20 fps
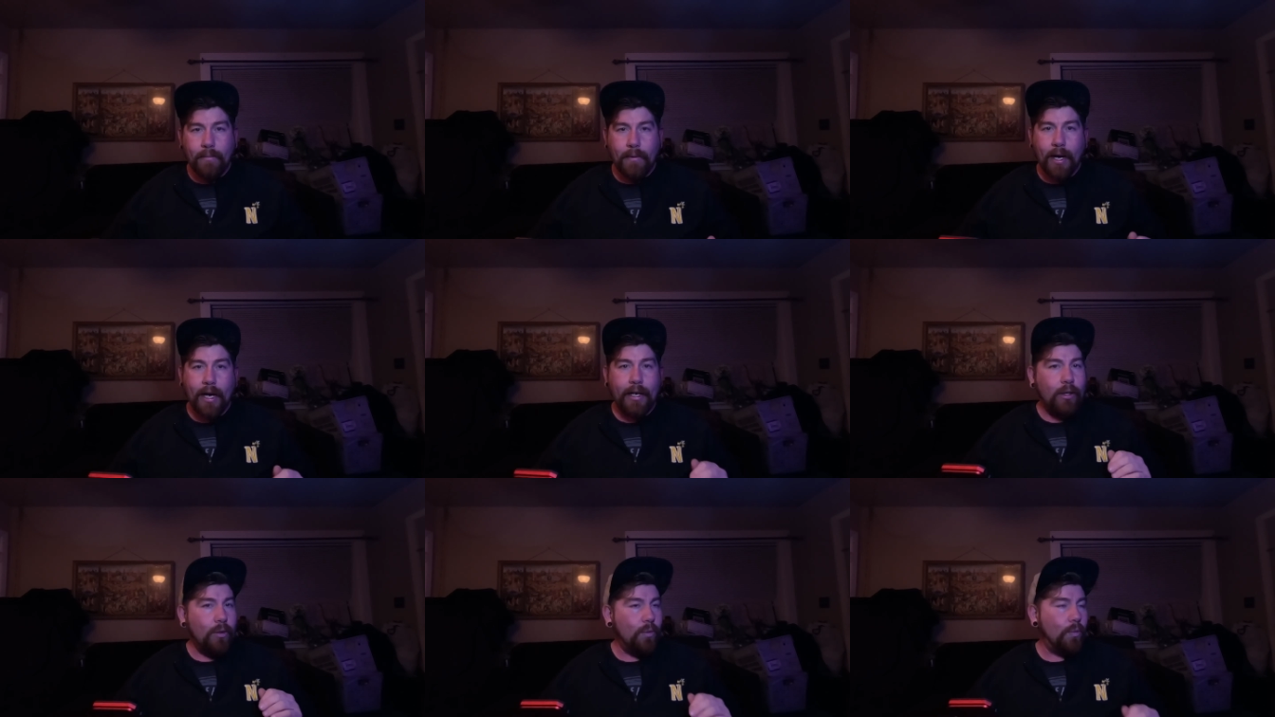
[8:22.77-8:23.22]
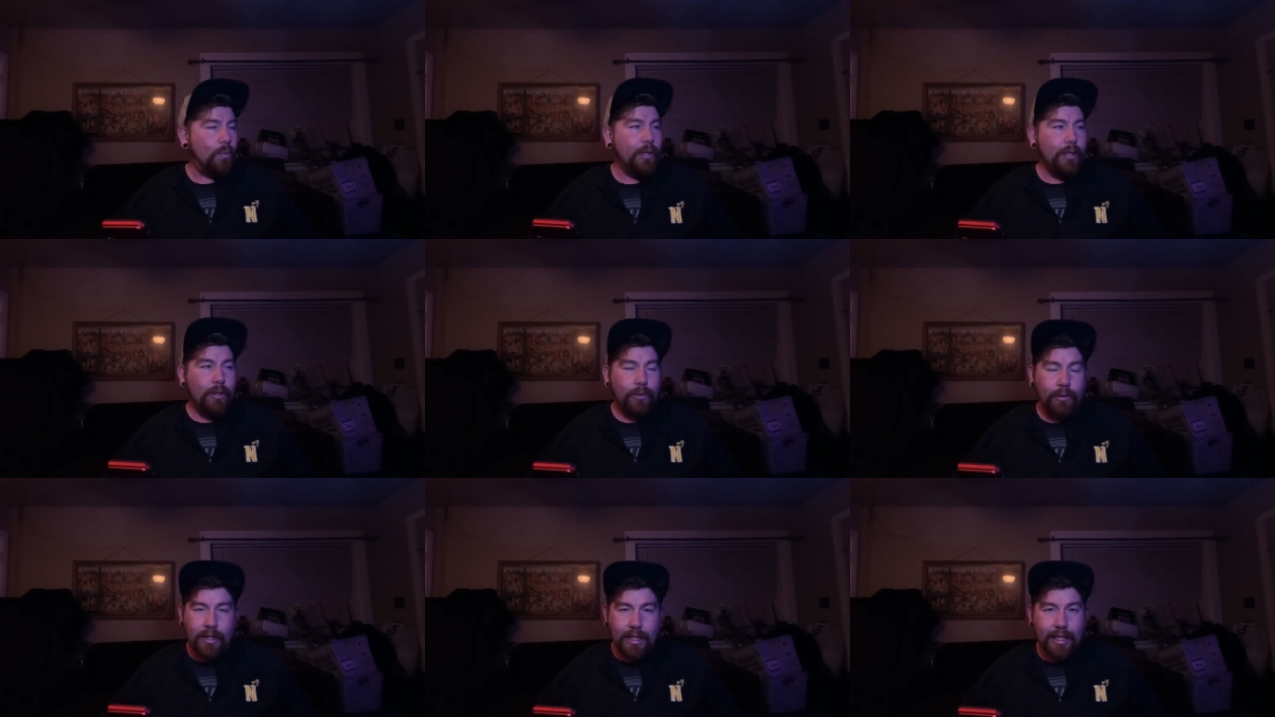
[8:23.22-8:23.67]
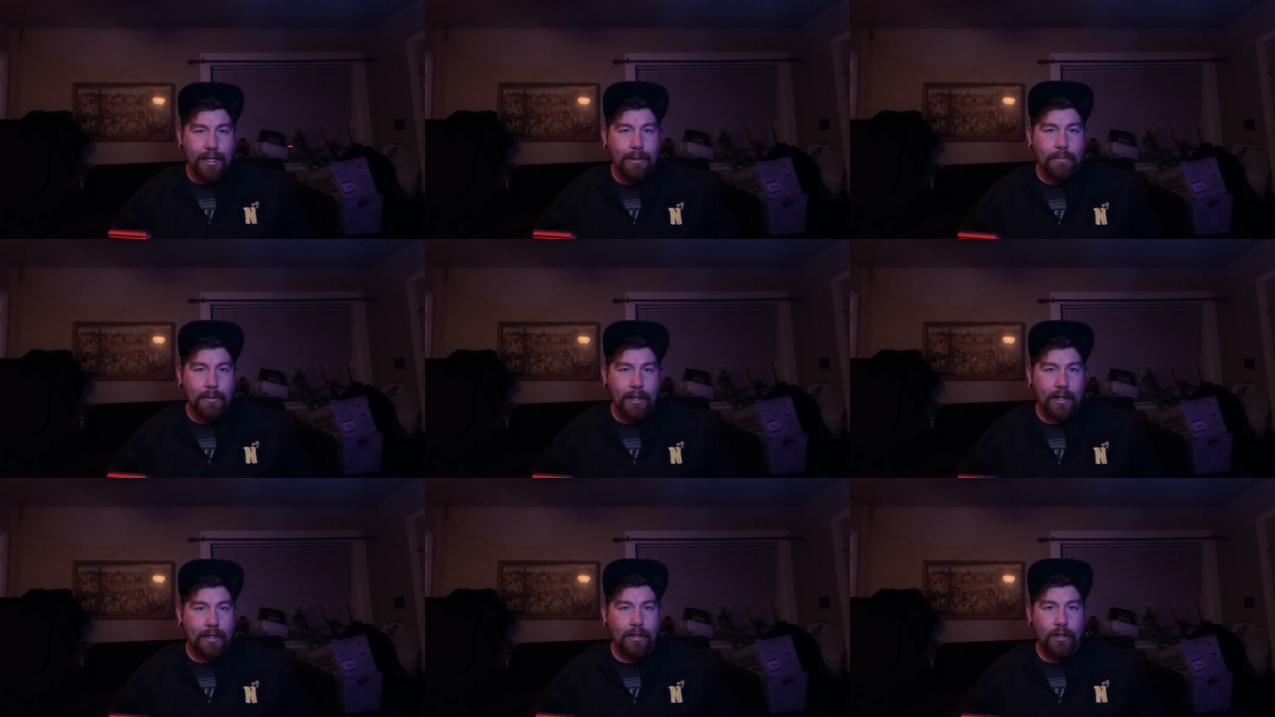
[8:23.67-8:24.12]
I go real
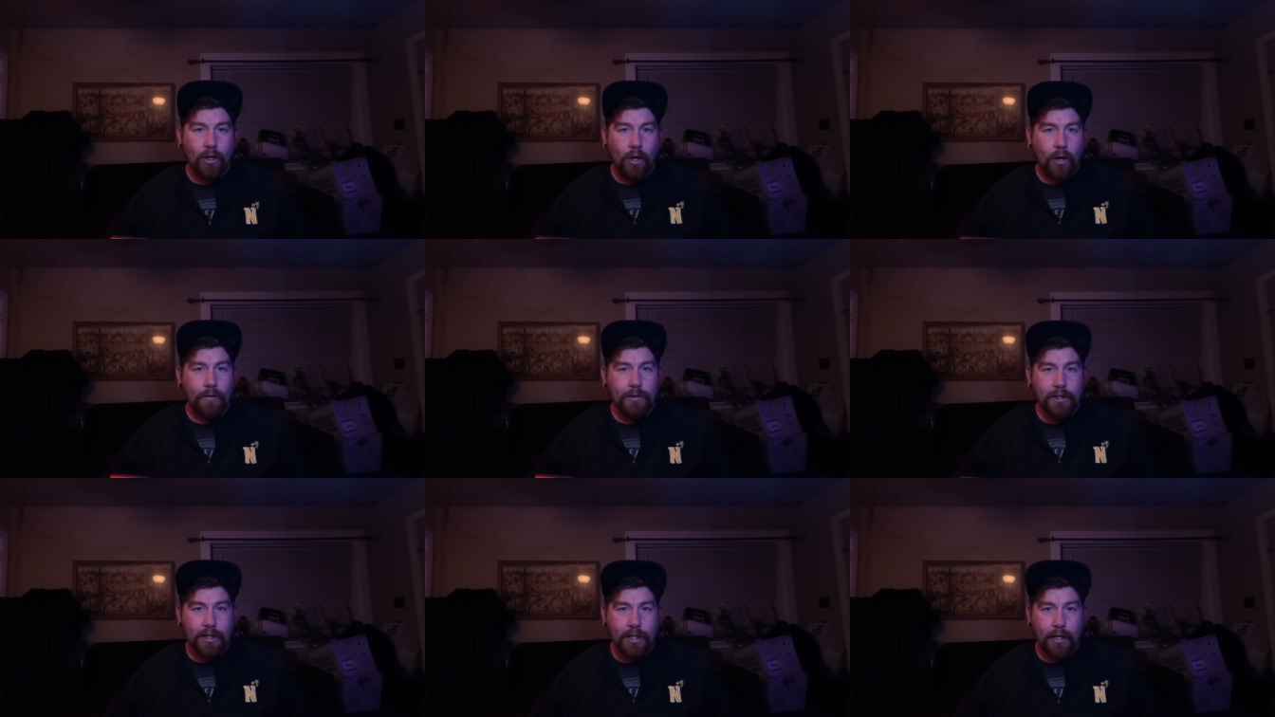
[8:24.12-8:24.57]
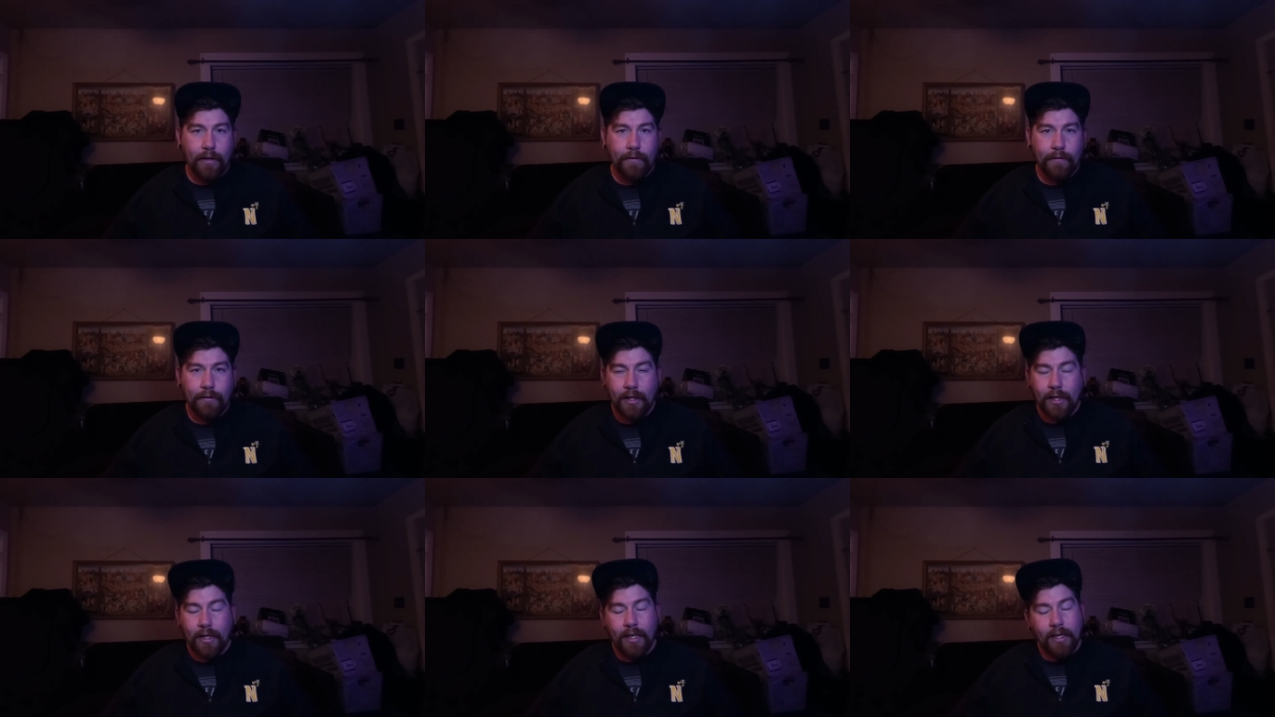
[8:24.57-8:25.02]
deep into golf stuff,